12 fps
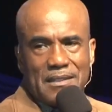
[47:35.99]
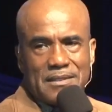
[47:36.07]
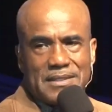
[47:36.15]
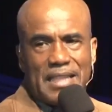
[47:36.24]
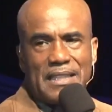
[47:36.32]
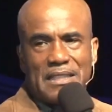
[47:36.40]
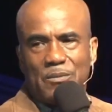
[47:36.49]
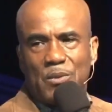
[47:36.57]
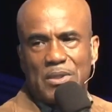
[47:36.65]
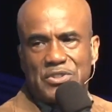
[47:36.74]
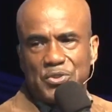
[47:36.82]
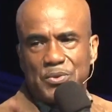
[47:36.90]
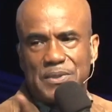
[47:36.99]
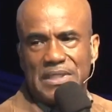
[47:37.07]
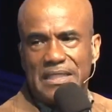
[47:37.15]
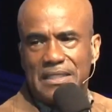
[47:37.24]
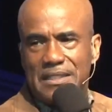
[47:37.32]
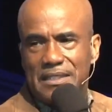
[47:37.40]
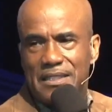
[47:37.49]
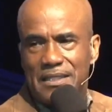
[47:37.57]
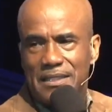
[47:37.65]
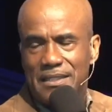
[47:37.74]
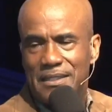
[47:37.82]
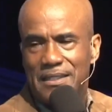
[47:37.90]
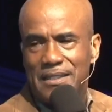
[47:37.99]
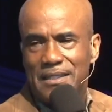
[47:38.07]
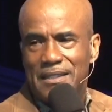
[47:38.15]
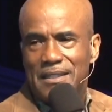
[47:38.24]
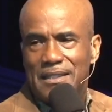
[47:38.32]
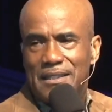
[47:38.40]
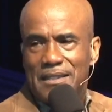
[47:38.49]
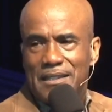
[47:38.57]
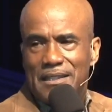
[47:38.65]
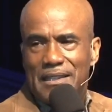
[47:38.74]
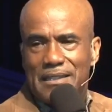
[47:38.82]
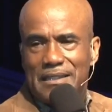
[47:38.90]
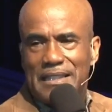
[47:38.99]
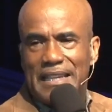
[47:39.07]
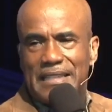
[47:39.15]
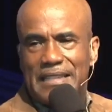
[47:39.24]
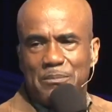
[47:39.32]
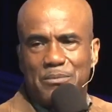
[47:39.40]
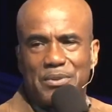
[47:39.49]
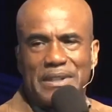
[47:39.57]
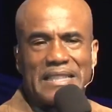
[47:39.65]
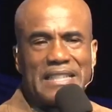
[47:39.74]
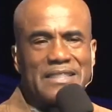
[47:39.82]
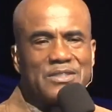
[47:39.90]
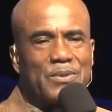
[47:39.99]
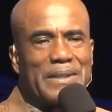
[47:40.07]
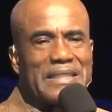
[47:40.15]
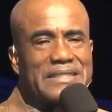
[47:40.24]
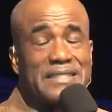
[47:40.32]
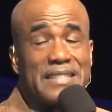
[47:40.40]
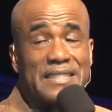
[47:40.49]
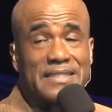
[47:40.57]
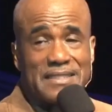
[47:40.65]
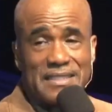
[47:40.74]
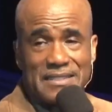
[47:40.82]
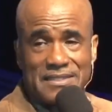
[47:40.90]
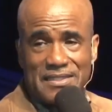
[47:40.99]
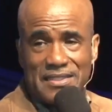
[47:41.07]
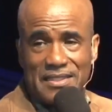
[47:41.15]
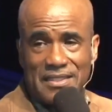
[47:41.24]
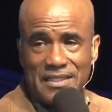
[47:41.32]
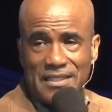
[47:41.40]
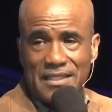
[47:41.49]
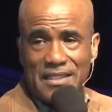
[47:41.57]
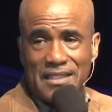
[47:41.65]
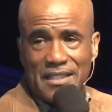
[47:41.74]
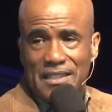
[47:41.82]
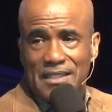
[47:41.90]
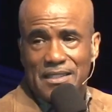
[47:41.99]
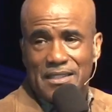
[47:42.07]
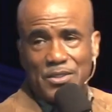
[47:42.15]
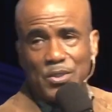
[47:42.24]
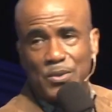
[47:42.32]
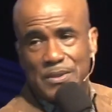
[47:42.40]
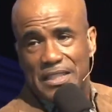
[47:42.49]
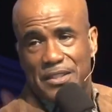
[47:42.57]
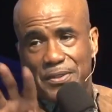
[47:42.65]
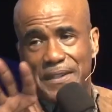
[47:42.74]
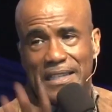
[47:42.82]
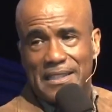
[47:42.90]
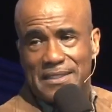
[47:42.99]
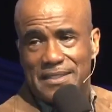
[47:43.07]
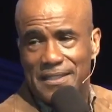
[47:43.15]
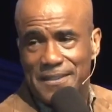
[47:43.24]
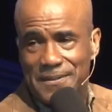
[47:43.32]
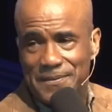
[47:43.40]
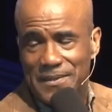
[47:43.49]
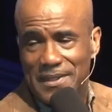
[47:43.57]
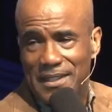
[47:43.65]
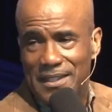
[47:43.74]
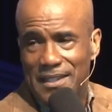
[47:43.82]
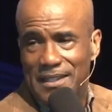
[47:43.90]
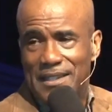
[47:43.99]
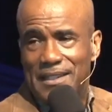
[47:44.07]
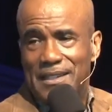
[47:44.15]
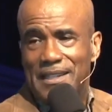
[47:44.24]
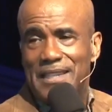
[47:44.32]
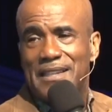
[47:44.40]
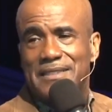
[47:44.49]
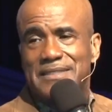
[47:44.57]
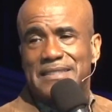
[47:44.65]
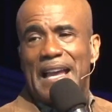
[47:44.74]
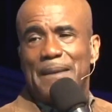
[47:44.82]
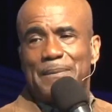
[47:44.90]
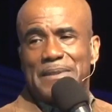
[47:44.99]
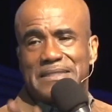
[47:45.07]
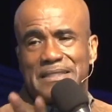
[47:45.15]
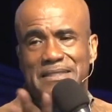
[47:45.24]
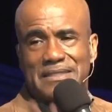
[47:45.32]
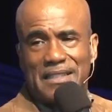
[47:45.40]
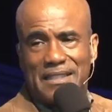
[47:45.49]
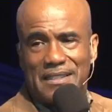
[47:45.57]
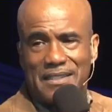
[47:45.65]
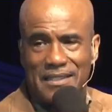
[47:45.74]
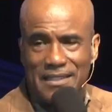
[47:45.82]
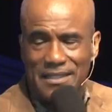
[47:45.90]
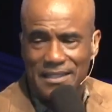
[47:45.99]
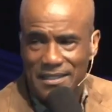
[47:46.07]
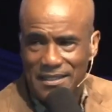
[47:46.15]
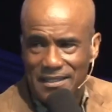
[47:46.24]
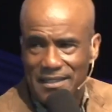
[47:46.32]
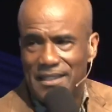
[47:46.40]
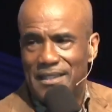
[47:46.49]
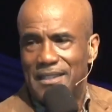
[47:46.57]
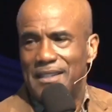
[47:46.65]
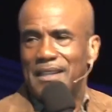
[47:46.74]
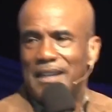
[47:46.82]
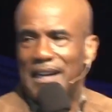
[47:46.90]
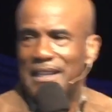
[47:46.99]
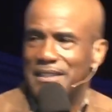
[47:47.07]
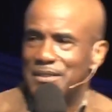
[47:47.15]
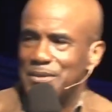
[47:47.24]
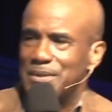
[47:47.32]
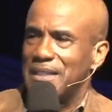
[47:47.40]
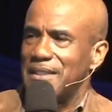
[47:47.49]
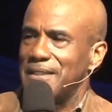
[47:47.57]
Tell him what you need and let him bring it into existence. You decree it. He establishes it. Hallelujah.